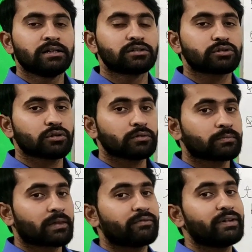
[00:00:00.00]
so
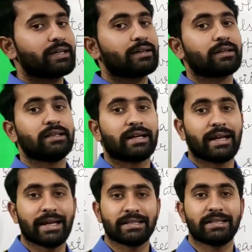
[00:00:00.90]
the
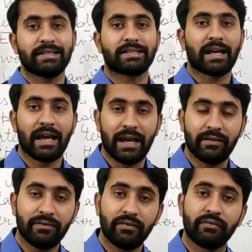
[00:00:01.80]
gases
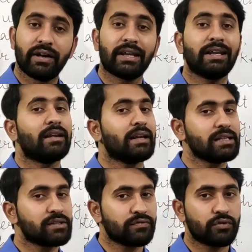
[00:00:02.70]
have very
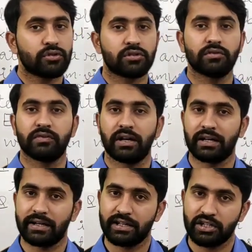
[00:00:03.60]
less force of
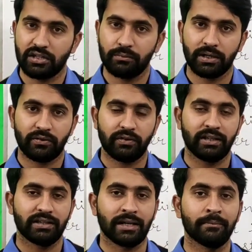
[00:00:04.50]
attraction
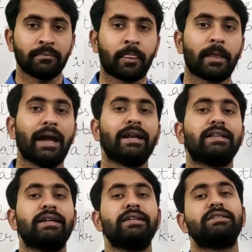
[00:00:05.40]
between them, and
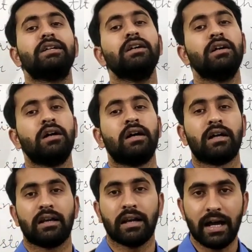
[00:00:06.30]
there is a
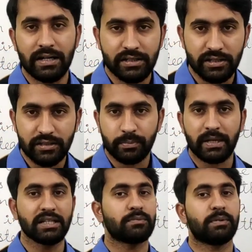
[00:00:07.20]
large
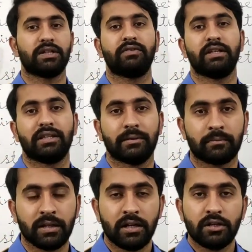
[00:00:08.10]
space between them.
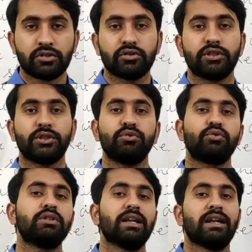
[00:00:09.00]
So due
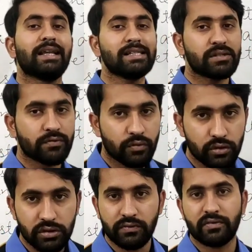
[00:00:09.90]
to the less
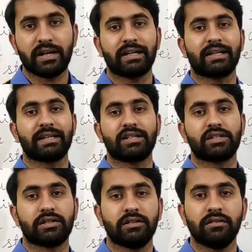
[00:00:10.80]
force of
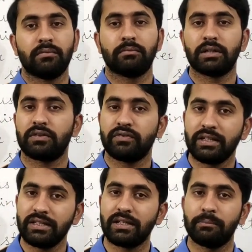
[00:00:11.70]
attraction
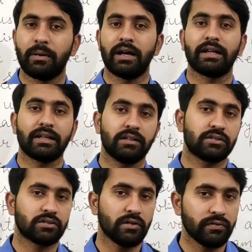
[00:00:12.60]
between the
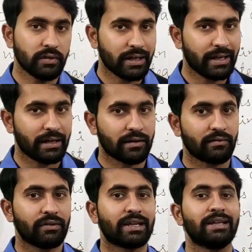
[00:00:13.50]
particles of air,
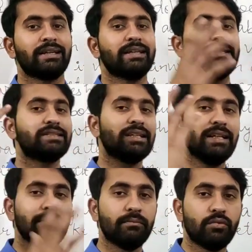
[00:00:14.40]
we can
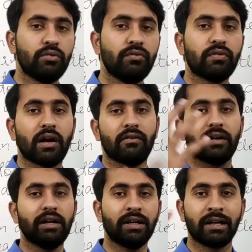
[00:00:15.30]
easily move
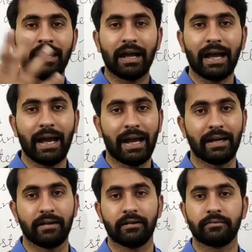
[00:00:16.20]
our
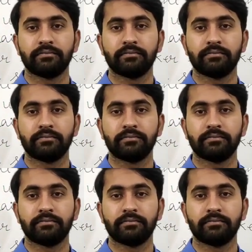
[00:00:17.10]
hand.